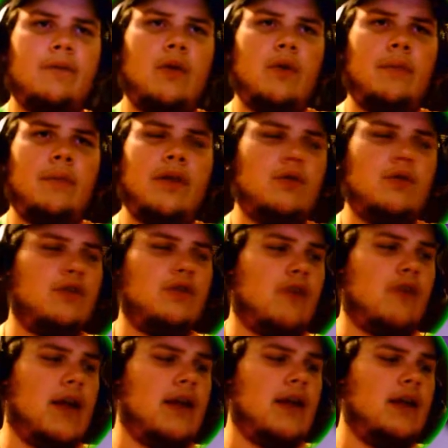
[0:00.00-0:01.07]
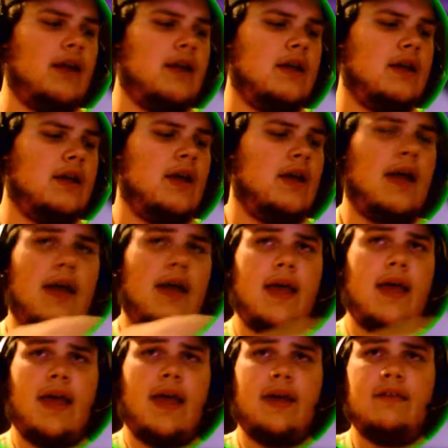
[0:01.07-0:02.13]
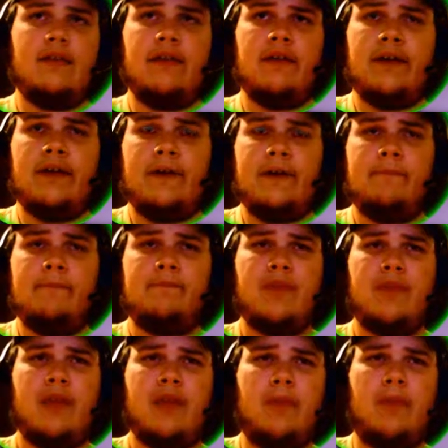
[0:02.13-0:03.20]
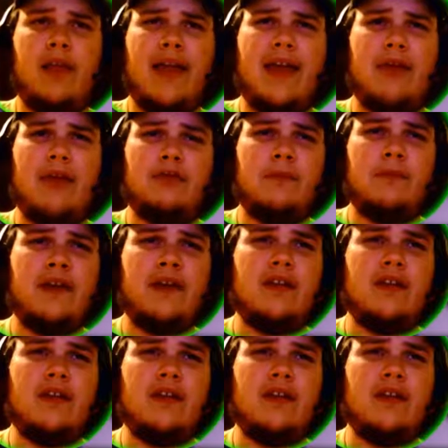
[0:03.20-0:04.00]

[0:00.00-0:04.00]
play to his Rain. And probably outspeed a